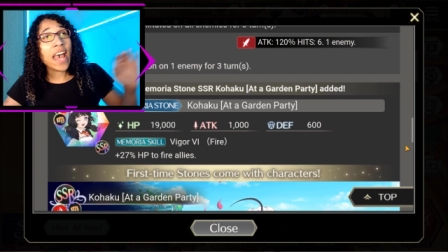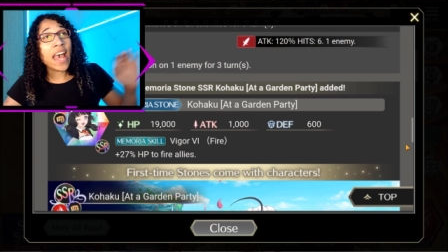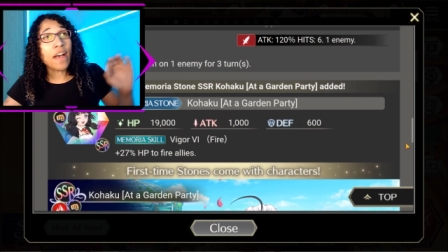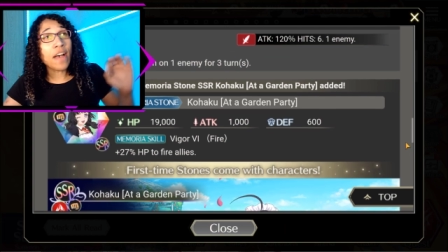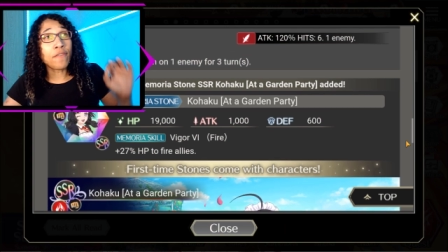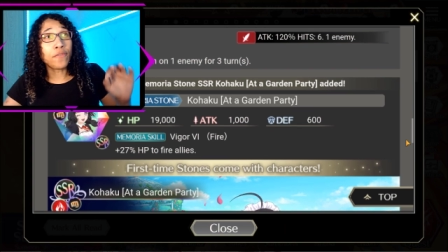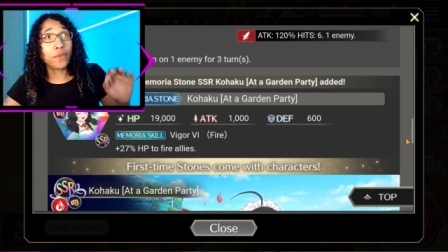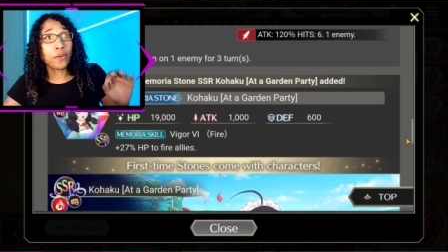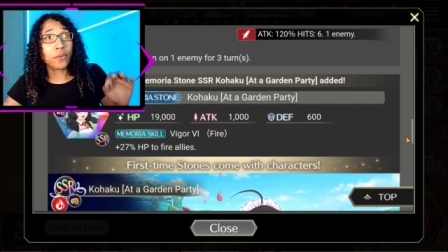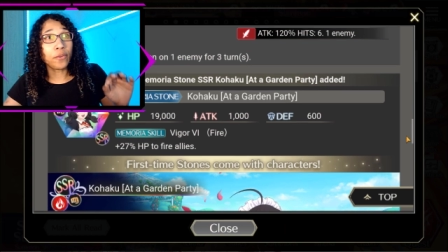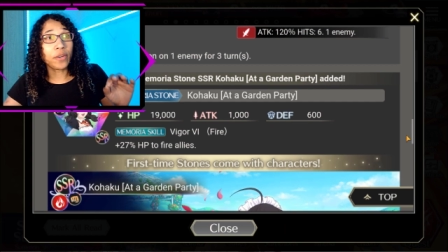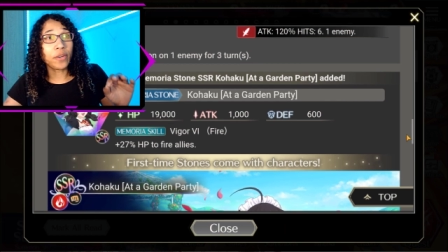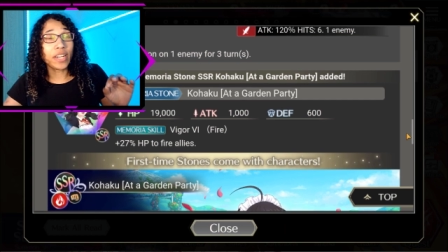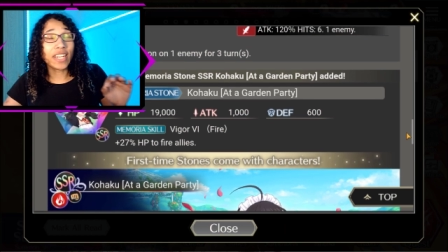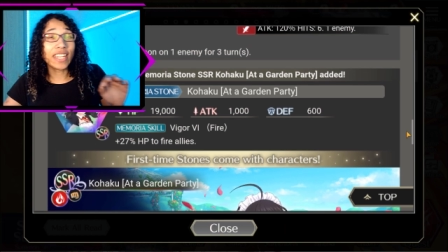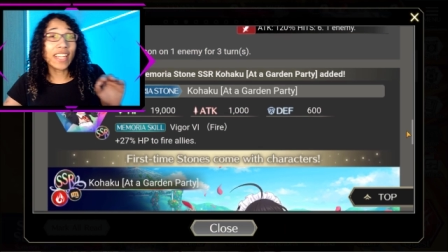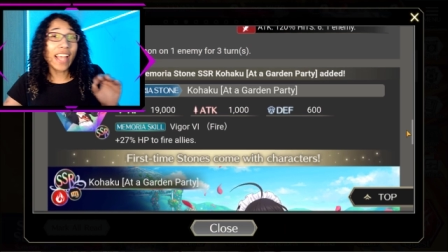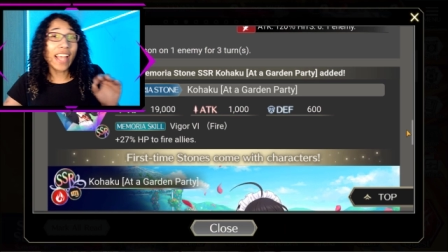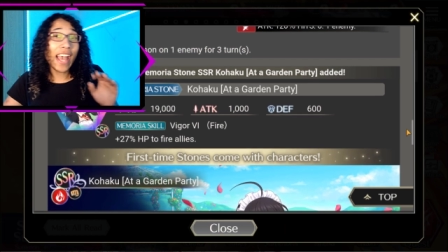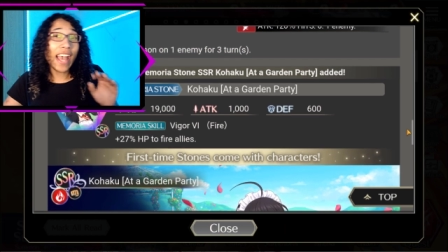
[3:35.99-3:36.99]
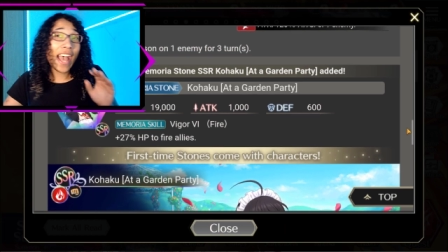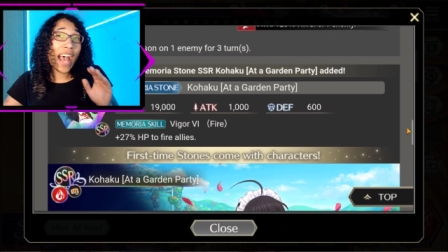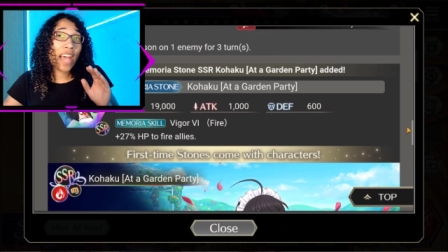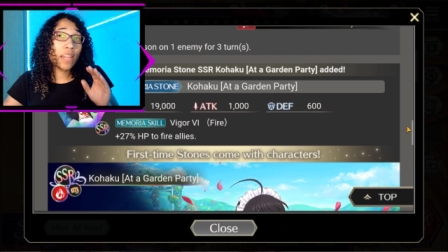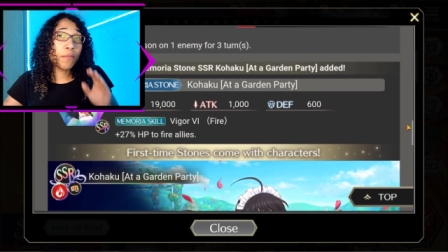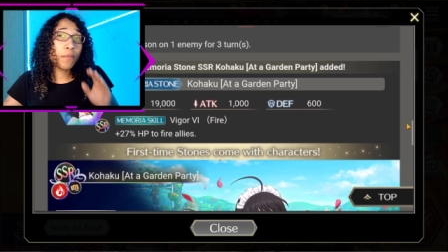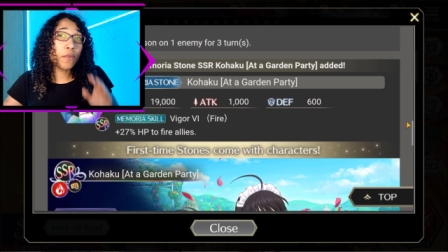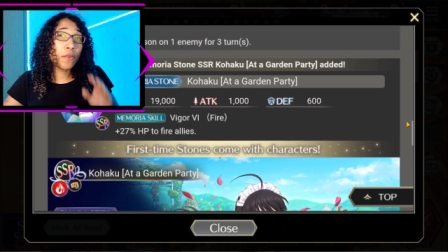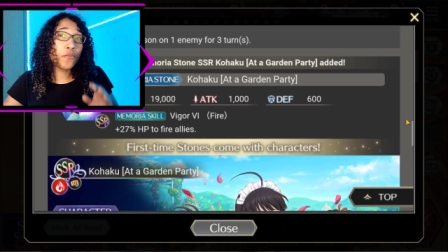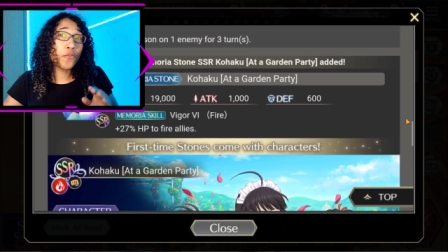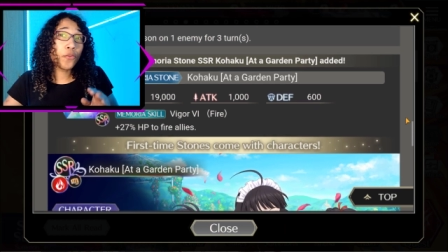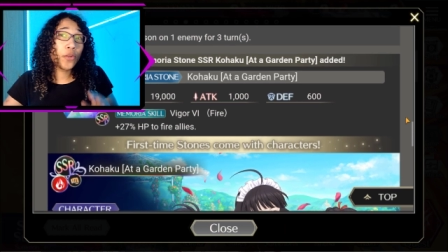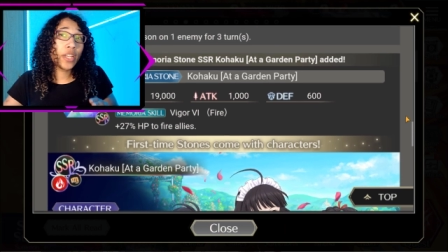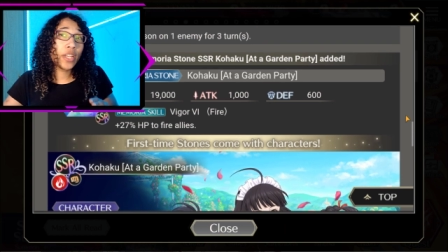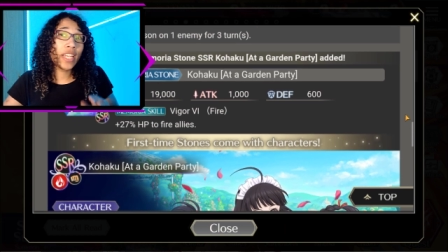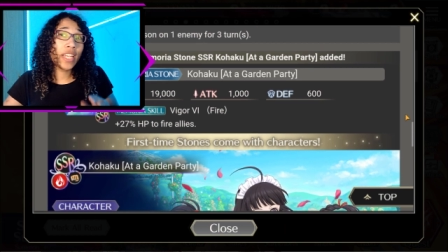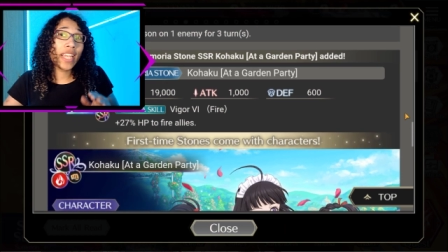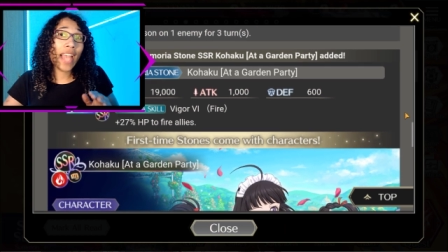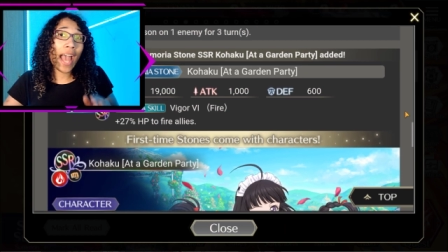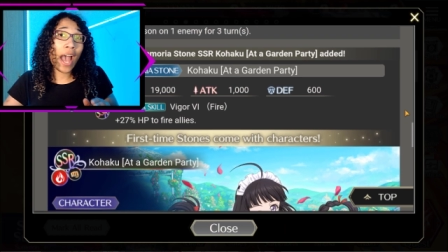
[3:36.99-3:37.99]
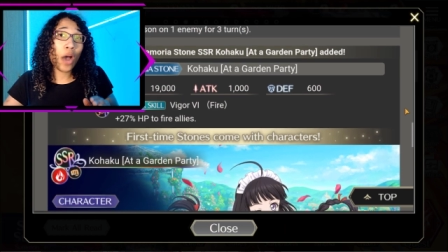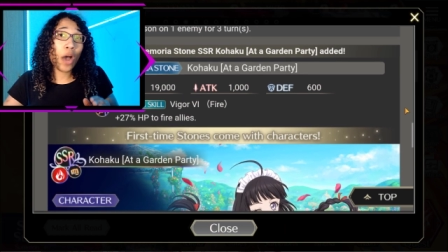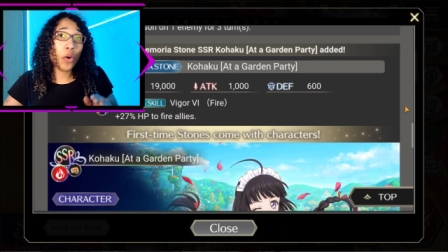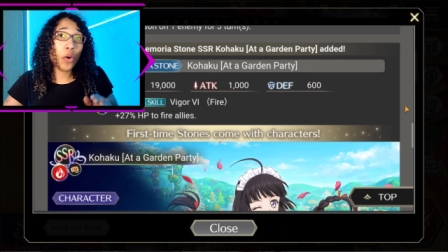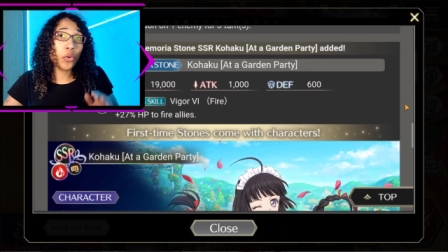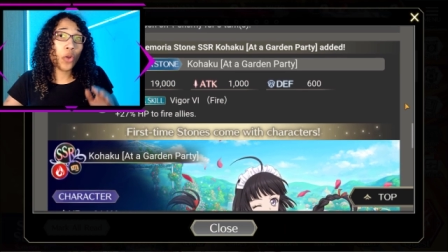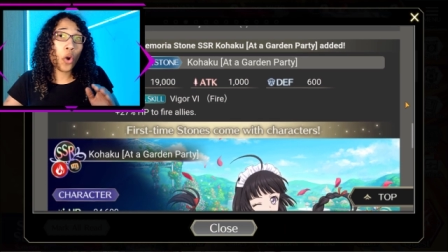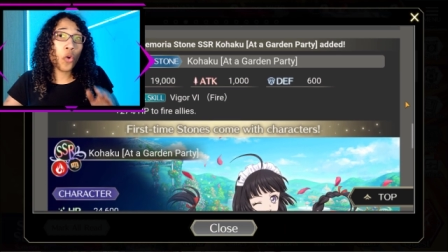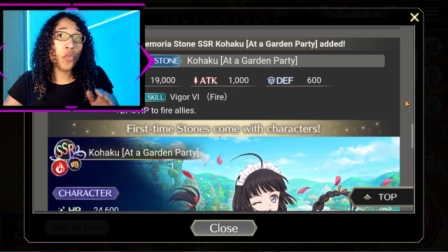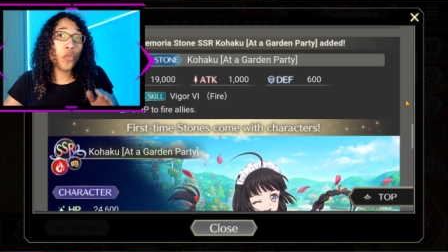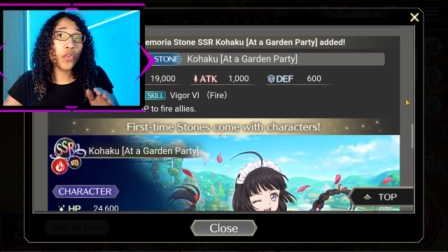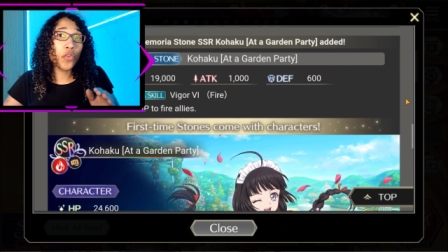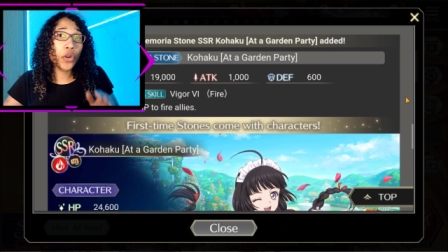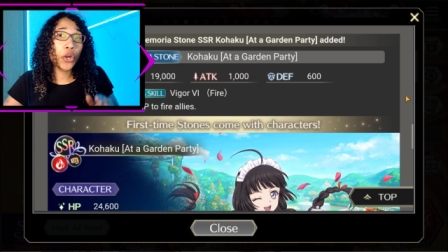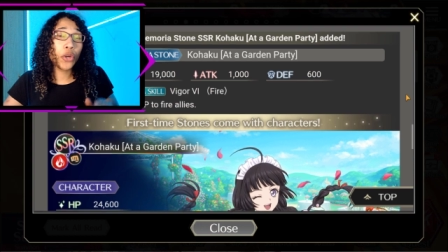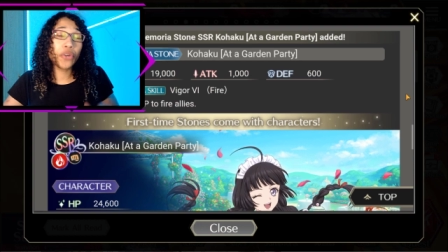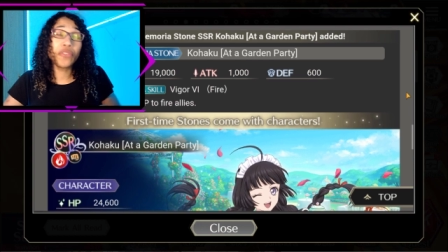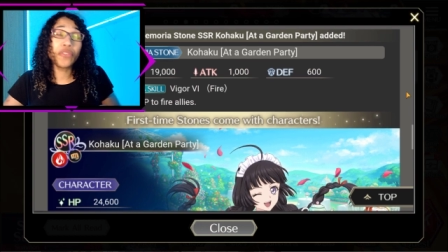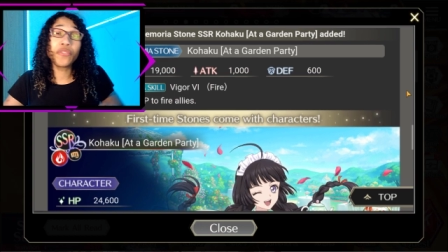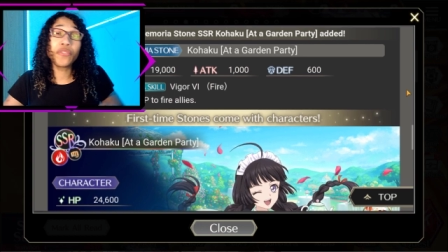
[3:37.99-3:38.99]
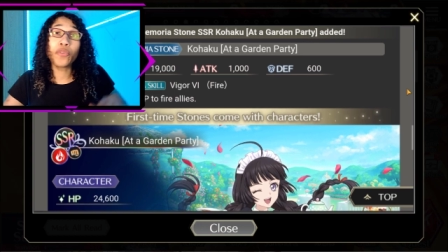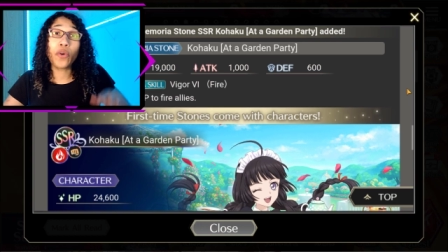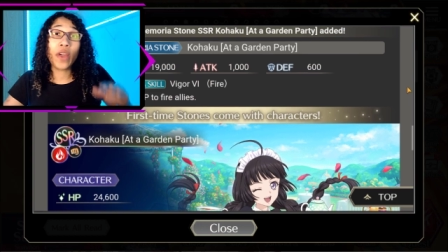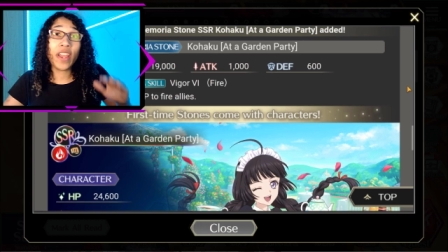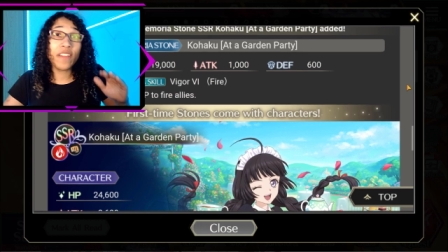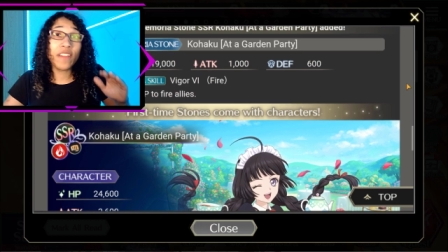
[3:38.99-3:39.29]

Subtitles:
everyone has been freaking out over her for a